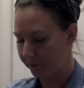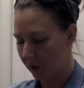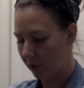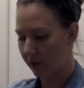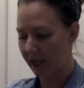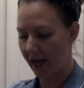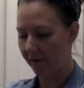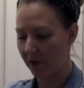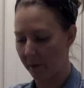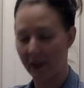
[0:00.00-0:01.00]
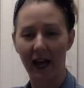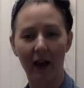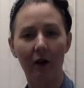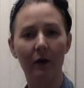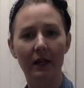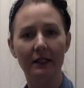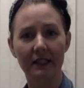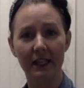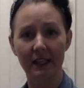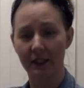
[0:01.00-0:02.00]
You can have them count as
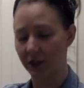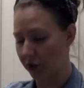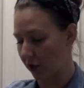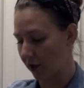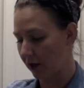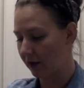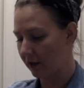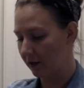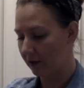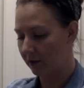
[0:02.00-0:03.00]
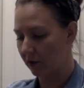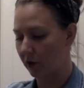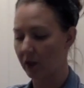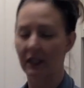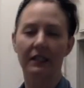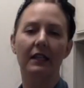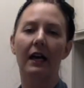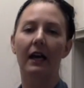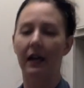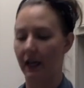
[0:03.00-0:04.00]
they stir. So you could
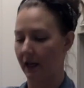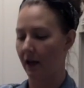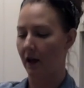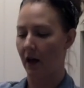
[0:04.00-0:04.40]
say,